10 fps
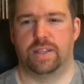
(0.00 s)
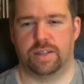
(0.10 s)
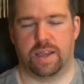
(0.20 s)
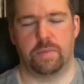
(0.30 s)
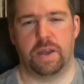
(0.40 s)

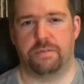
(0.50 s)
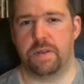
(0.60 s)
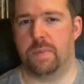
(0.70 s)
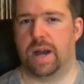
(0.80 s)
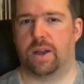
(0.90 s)
Just give me your
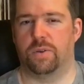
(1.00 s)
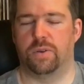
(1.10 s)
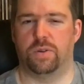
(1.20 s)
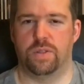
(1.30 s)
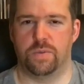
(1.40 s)
feedback
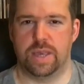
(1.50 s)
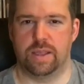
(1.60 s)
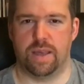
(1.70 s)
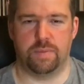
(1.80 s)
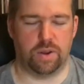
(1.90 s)
on the
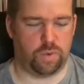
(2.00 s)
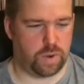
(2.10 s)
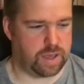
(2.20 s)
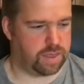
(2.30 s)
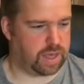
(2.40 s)
Wii. Let me know
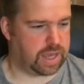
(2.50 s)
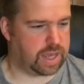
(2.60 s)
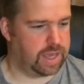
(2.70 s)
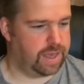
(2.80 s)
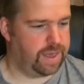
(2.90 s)
what you think.